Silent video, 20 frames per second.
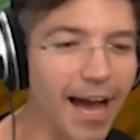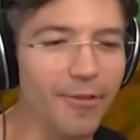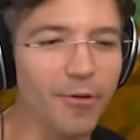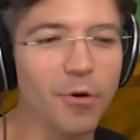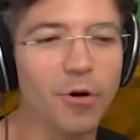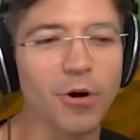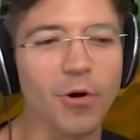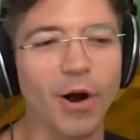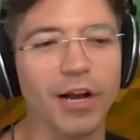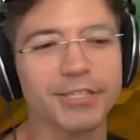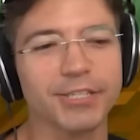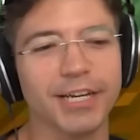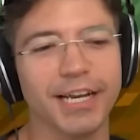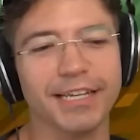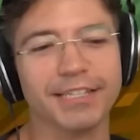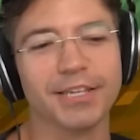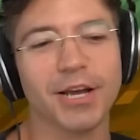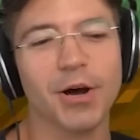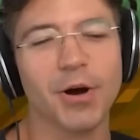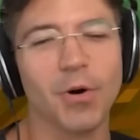the real question
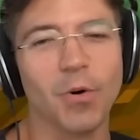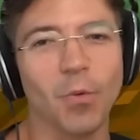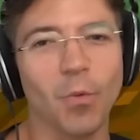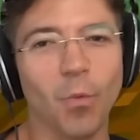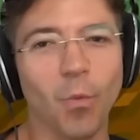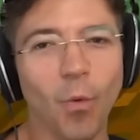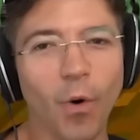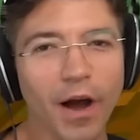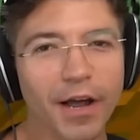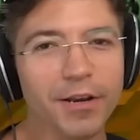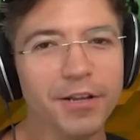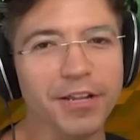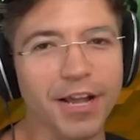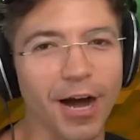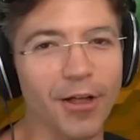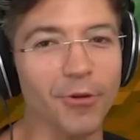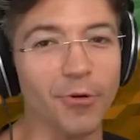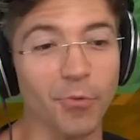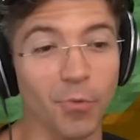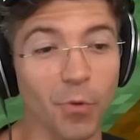is, what
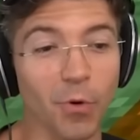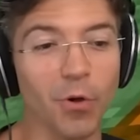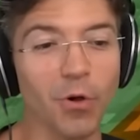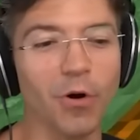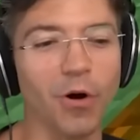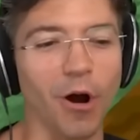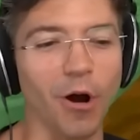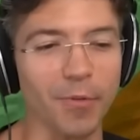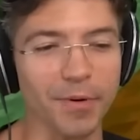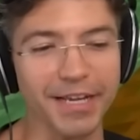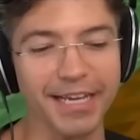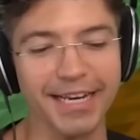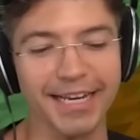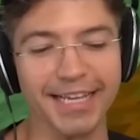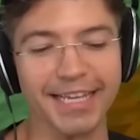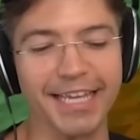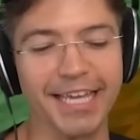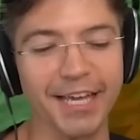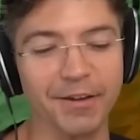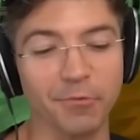color wool are we going to
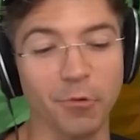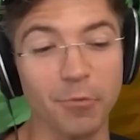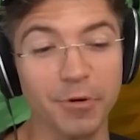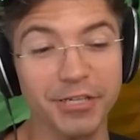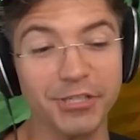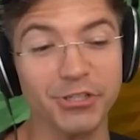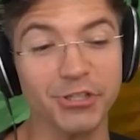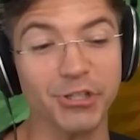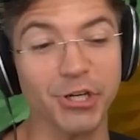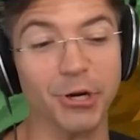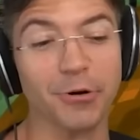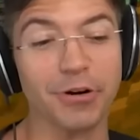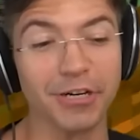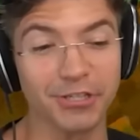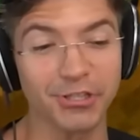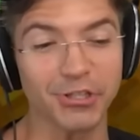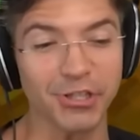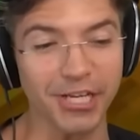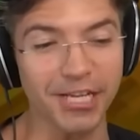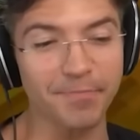get when we shear a
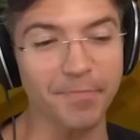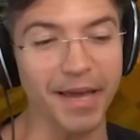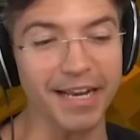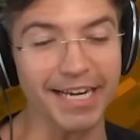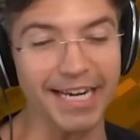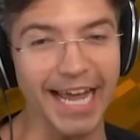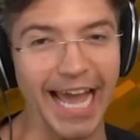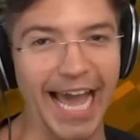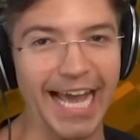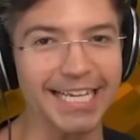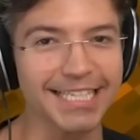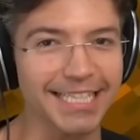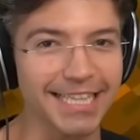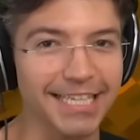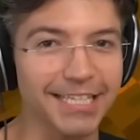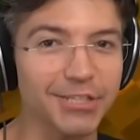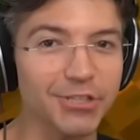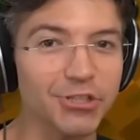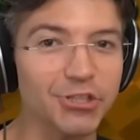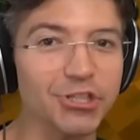sheep and it has
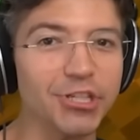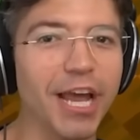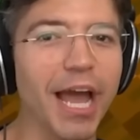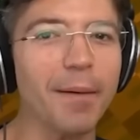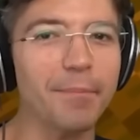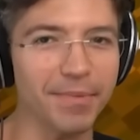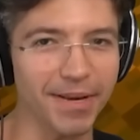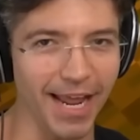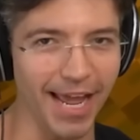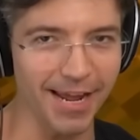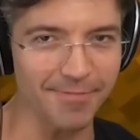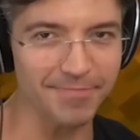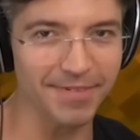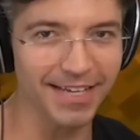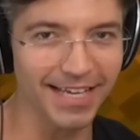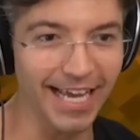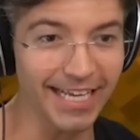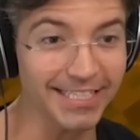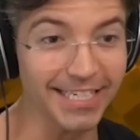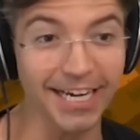the Jeb name?
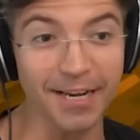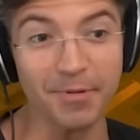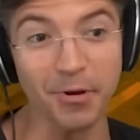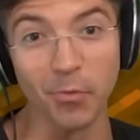Is it going to be